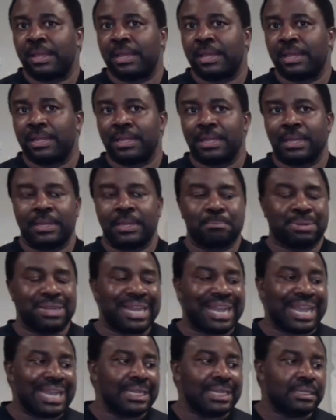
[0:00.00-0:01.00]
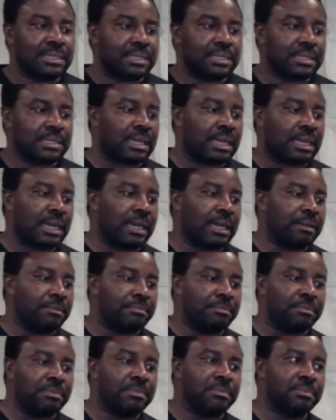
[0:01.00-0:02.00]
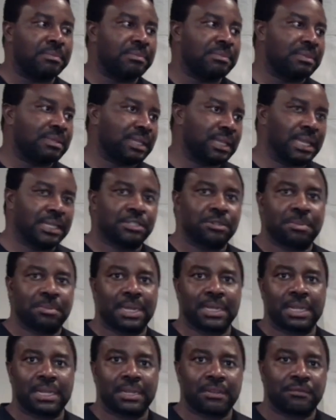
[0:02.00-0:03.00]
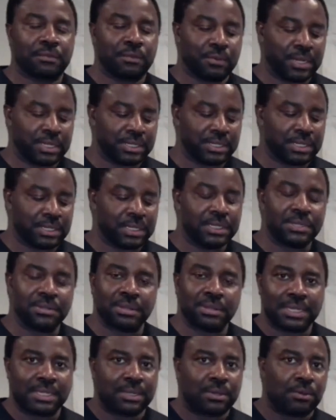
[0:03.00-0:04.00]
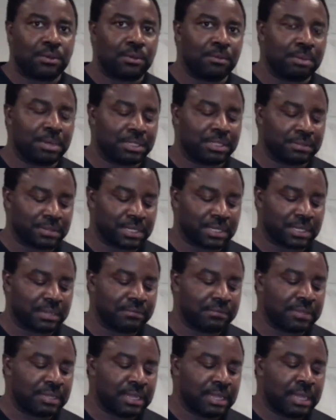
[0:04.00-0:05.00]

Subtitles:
in plants, electromagnetic frequencies. So that's a whole bunch of stuff.